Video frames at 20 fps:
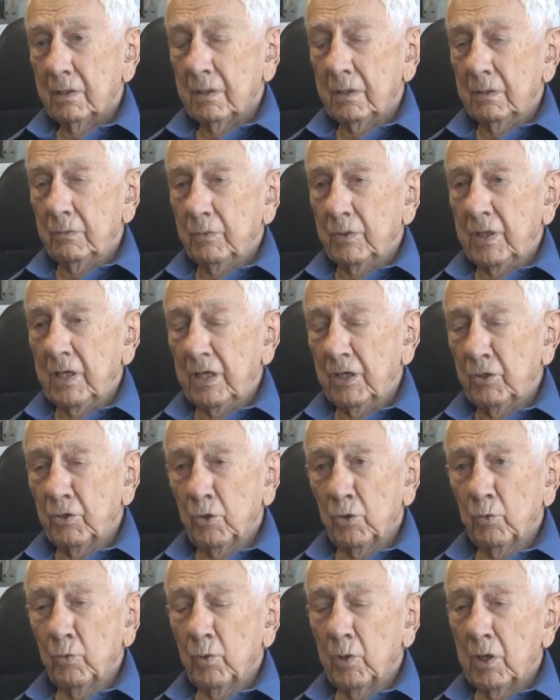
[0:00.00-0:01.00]
and we had no
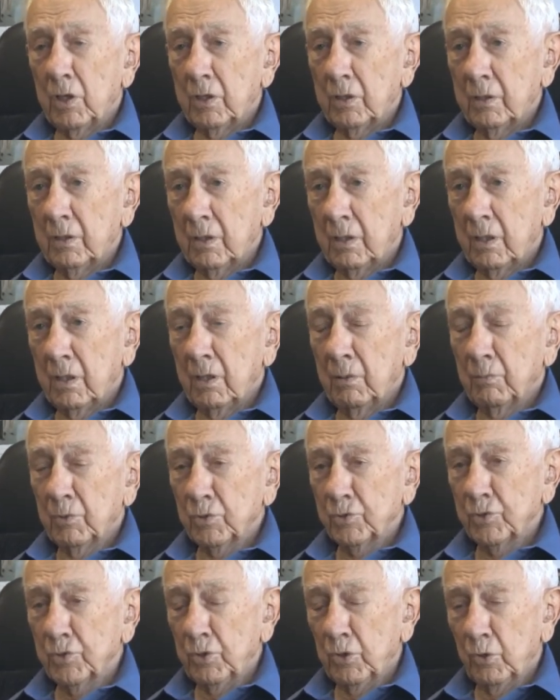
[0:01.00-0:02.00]
wa
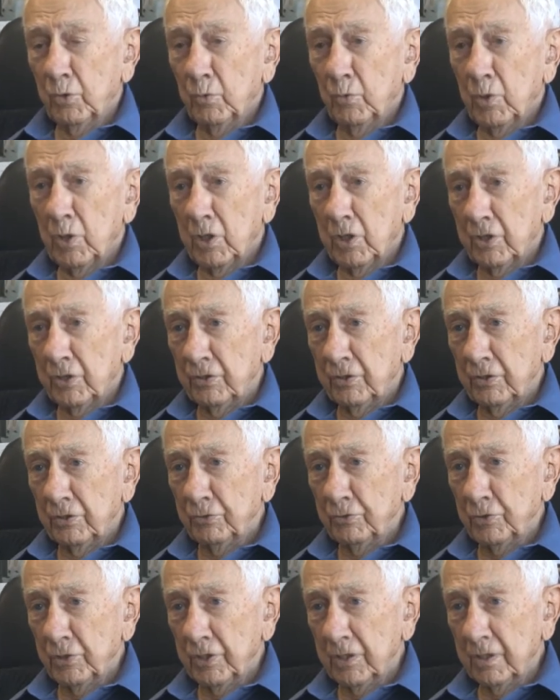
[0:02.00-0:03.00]
almost no water to
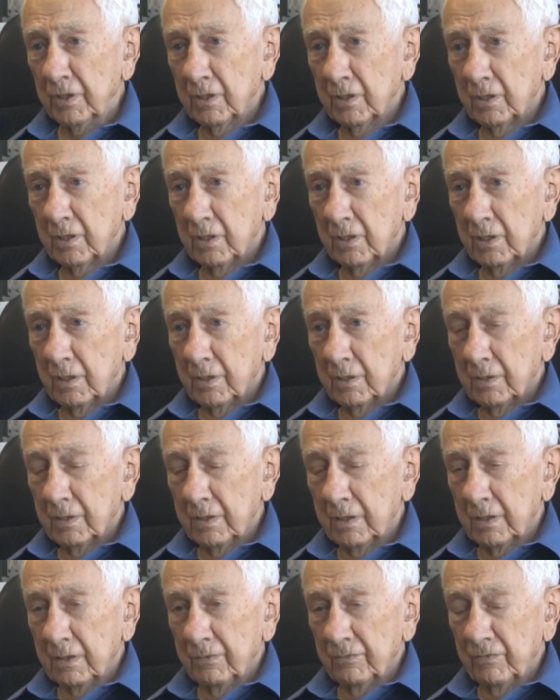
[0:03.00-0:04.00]
drink.
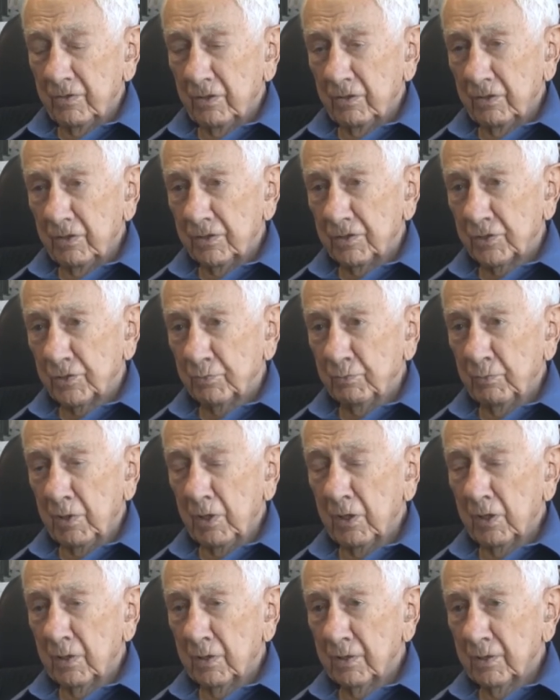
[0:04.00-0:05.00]
They had a very
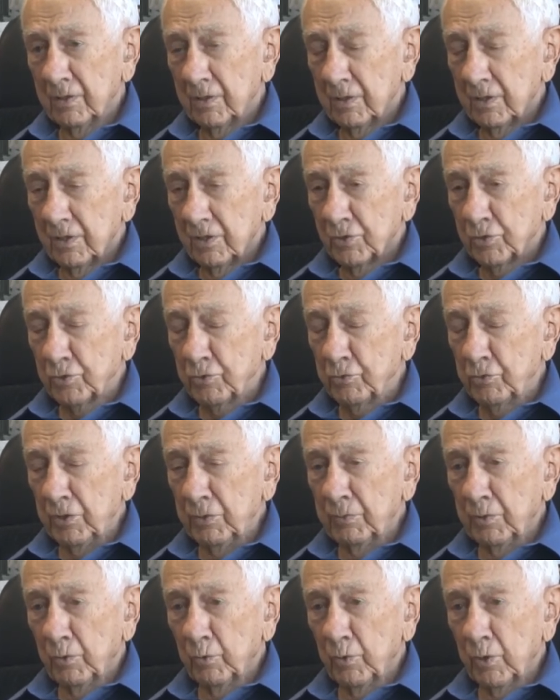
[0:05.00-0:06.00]
small
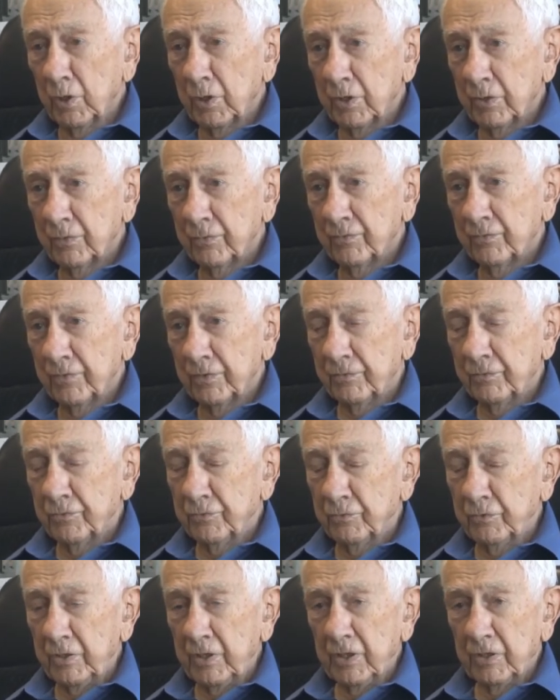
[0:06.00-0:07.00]
stream of water for
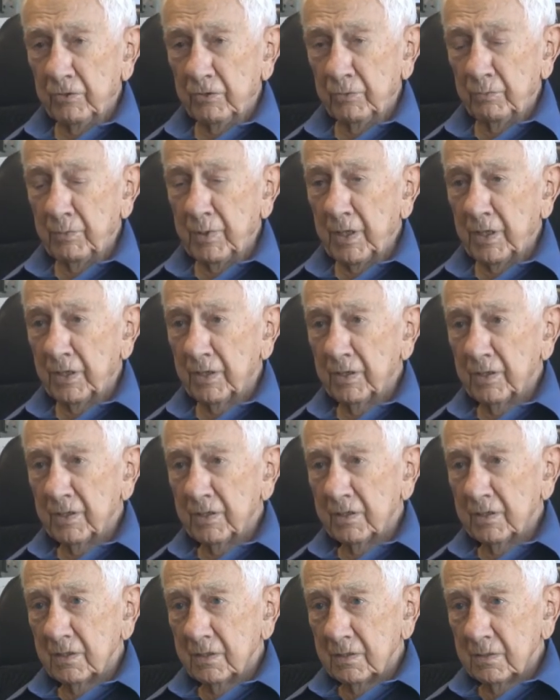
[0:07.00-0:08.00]
three hundred men.
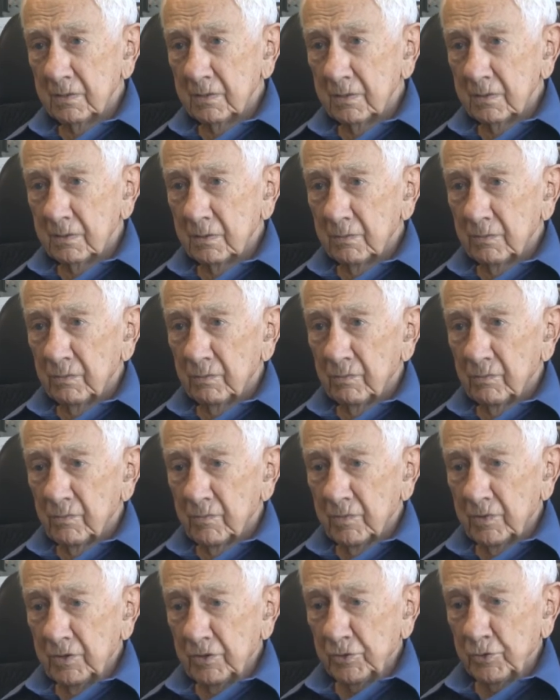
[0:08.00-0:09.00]

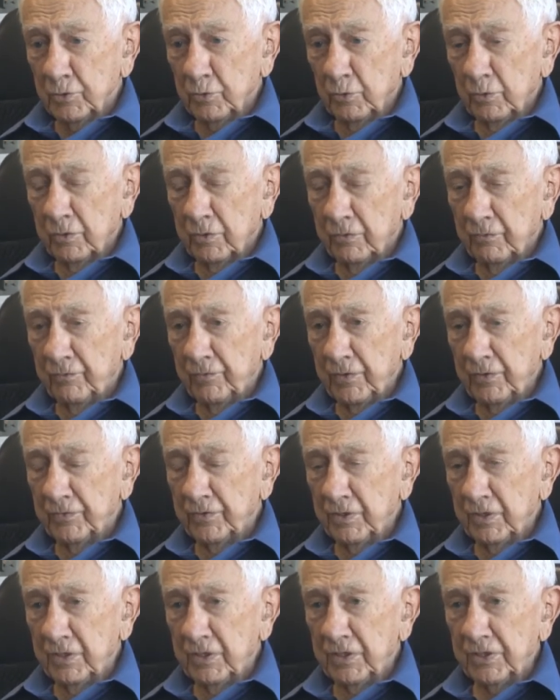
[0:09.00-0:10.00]
There's two hundred
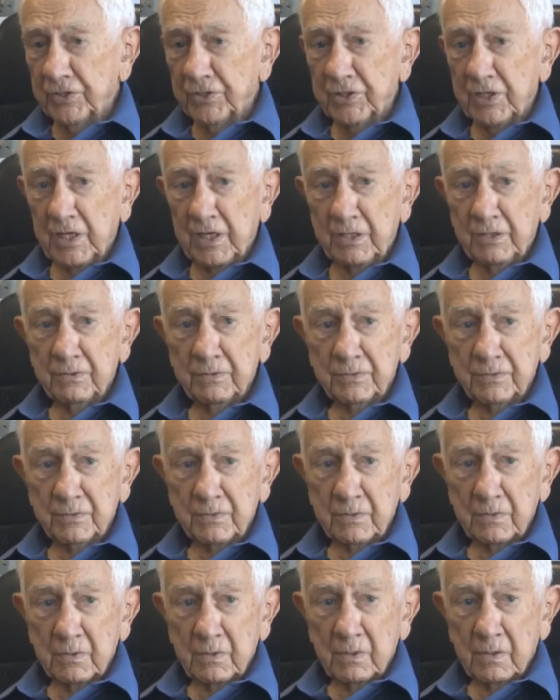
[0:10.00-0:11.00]
fifty on each side.
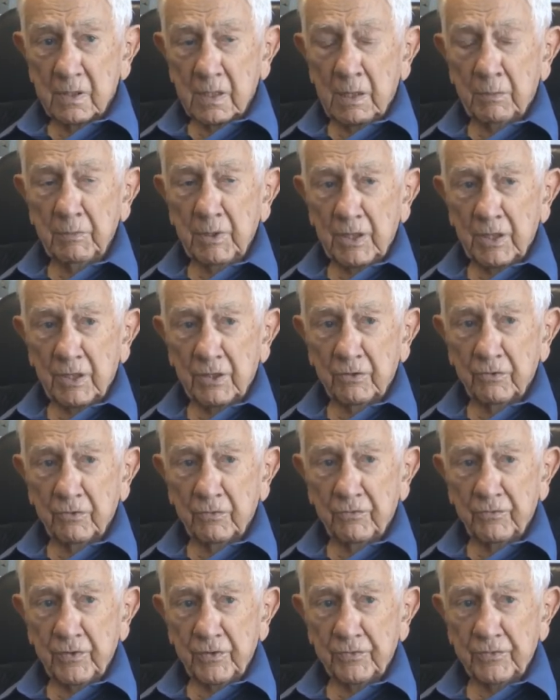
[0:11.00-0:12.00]
I mean, one
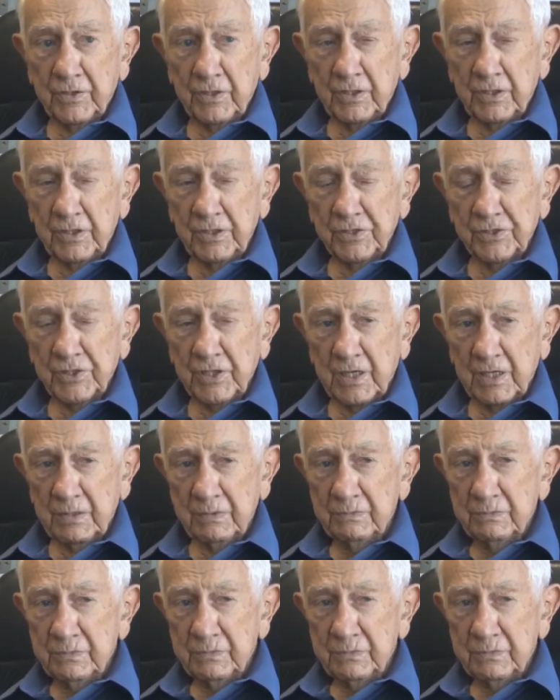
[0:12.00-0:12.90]
hundred fifty on each side.